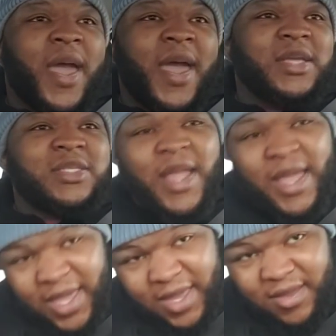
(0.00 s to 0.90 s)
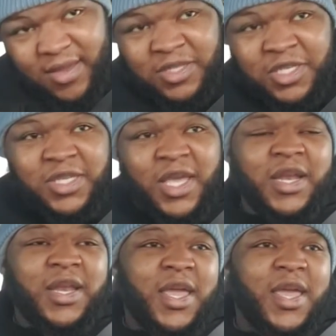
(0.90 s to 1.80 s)
ass naked and just
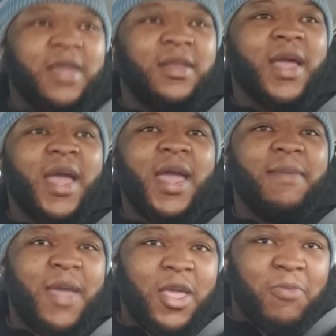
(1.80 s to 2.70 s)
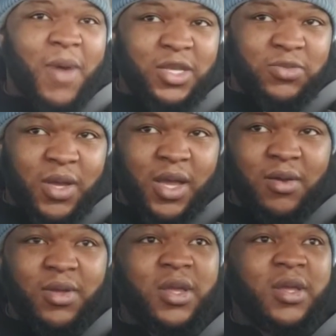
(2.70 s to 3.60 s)
get it in, hey, man, you might as
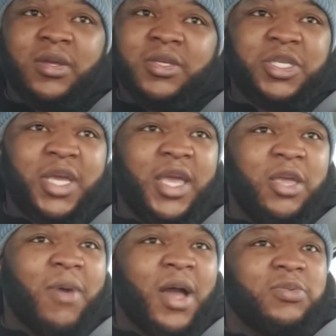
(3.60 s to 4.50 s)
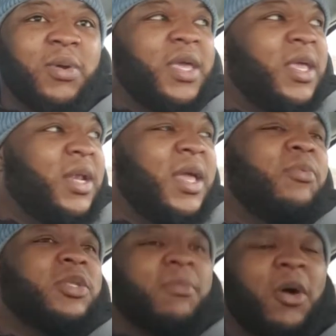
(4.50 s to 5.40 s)
well get it
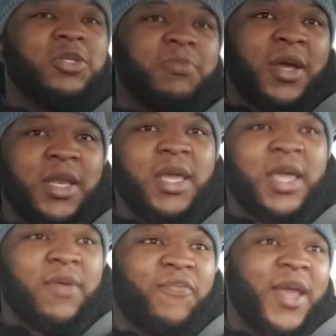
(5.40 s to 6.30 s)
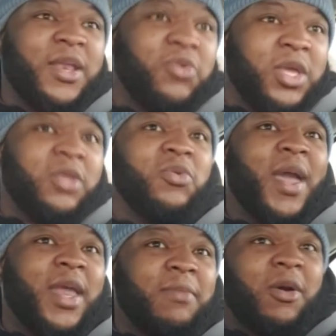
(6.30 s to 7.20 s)
in with the most money in a fight you
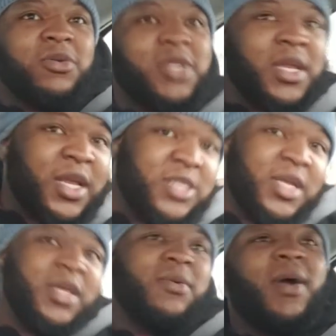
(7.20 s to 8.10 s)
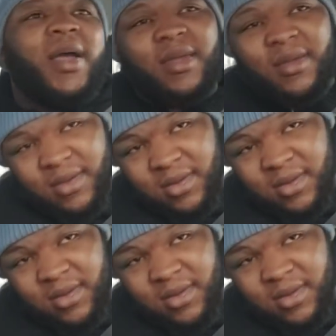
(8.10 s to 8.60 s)
gain the most in. That's Dillian White.